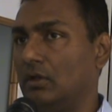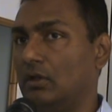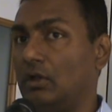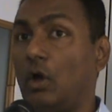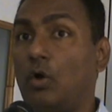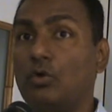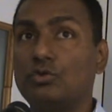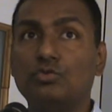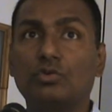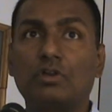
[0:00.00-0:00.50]

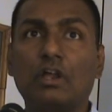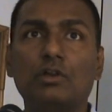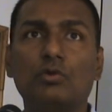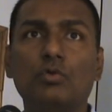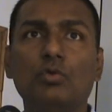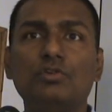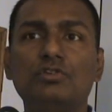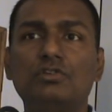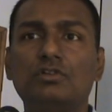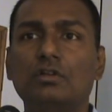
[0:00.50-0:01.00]
Now, to
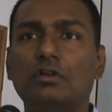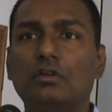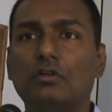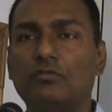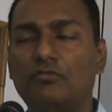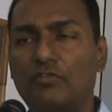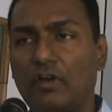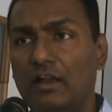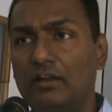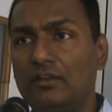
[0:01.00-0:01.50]
conclude,
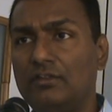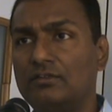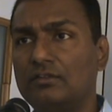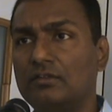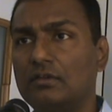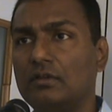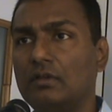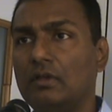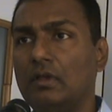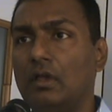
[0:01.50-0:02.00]
friends,